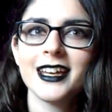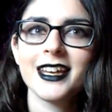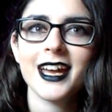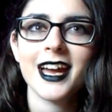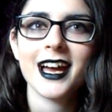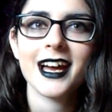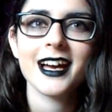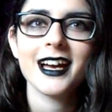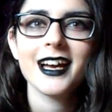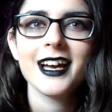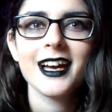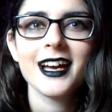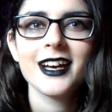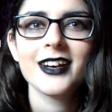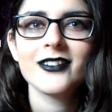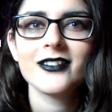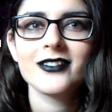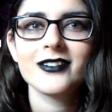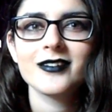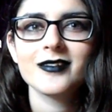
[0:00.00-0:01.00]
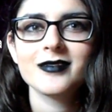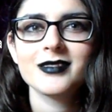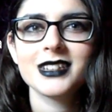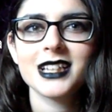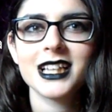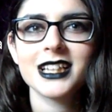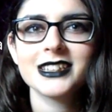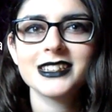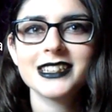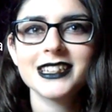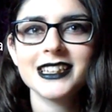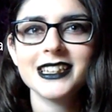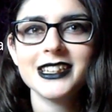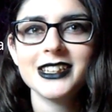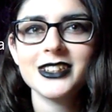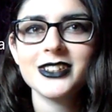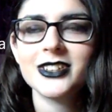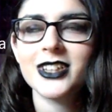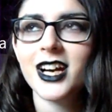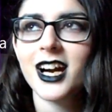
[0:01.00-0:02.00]
yeah. I'll
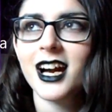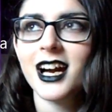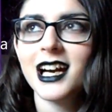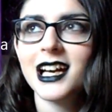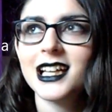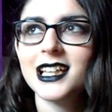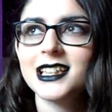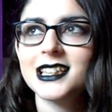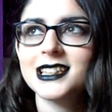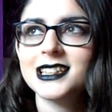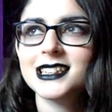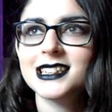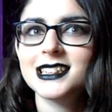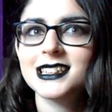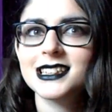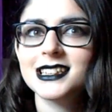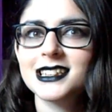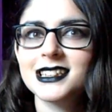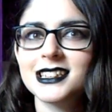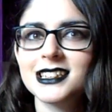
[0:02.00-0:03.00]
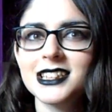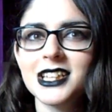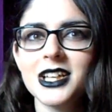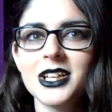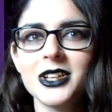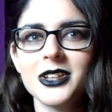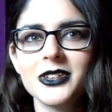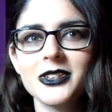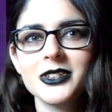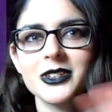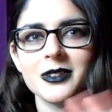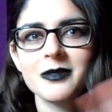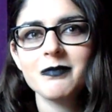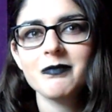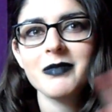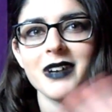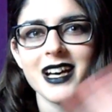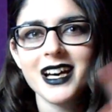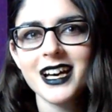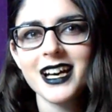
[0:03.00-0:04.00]
see you guys soon.
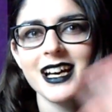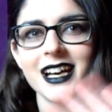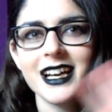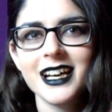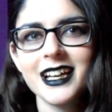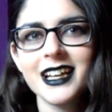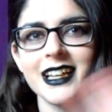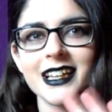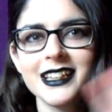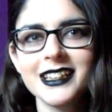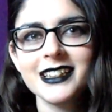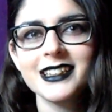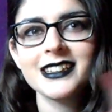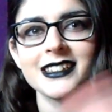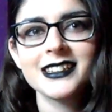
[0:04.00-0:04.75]
Bye!